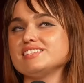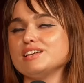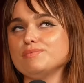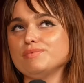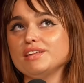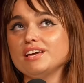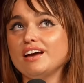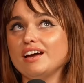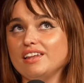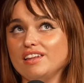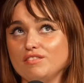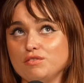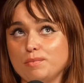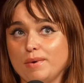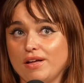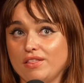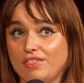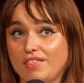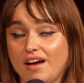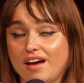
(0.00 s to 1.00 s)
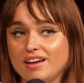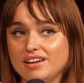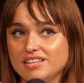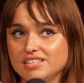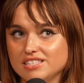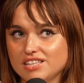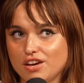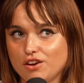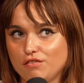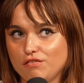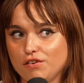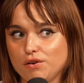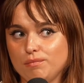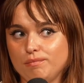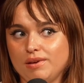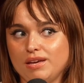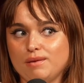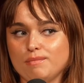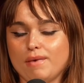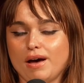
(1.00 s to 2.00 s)
something I love about that is like,
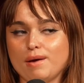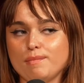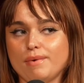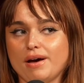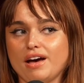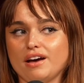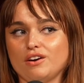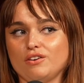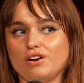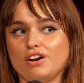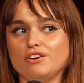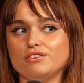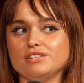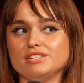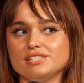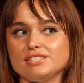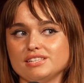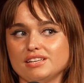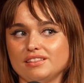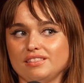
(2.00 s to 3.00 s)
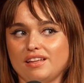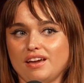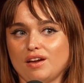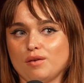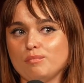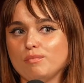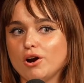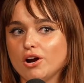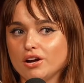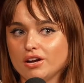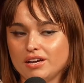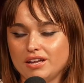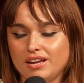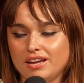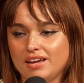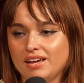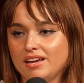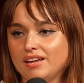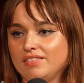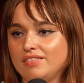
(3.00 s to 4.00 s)
for me, my background is in like
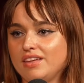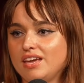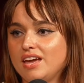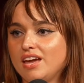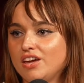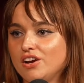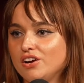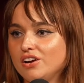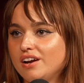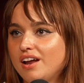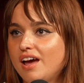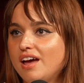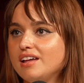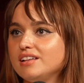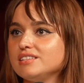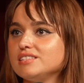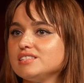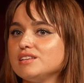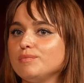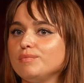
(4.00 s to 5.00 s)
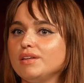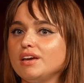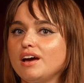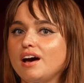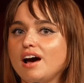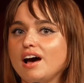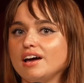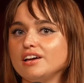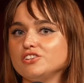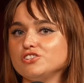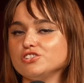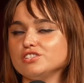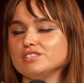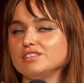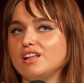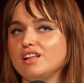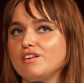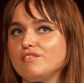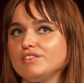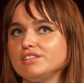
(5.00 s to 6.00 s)
marketing and the internet. And something I
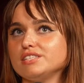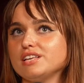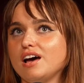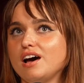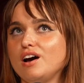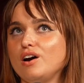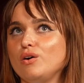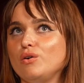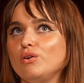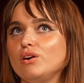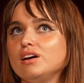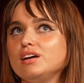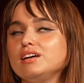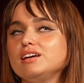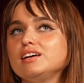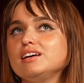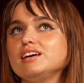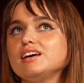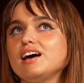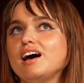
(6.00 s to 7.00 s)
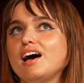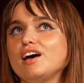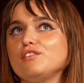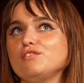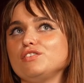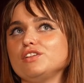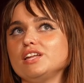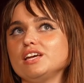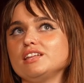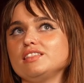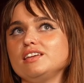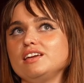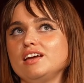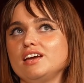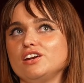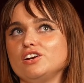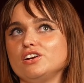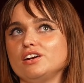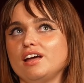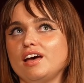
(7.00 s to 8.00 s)
just love is how I feel like the
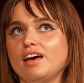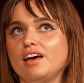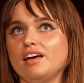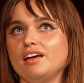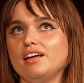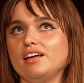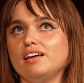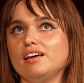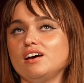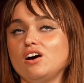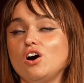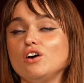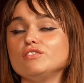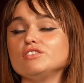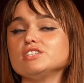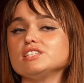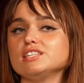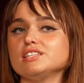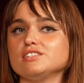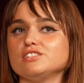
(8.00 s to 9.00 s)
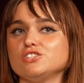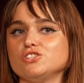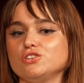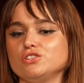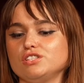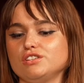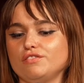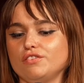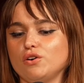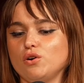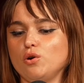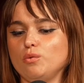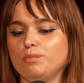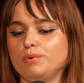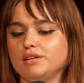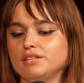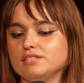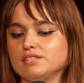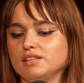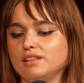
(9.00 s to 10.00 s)
internet obviously it's still difficult,
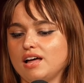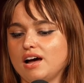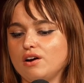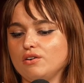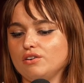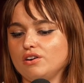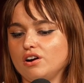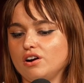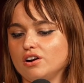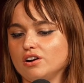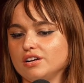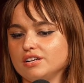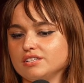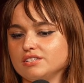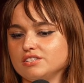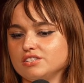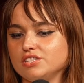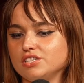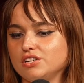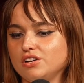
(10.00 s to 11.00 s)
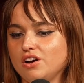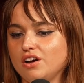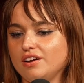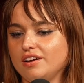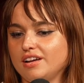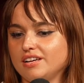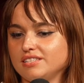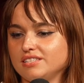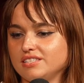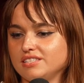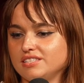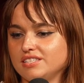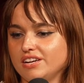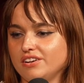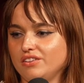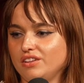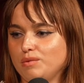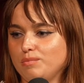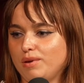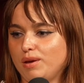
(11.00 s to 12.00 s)
but it's allowed artists to not
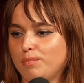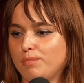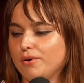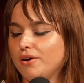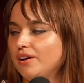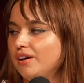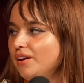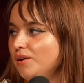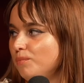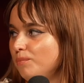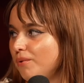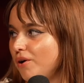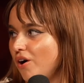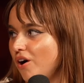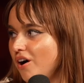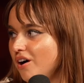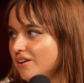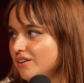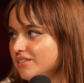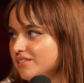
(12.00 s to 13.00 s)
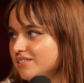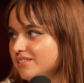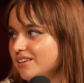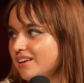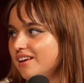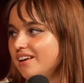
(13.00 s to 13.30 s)
necessarily be put in a box.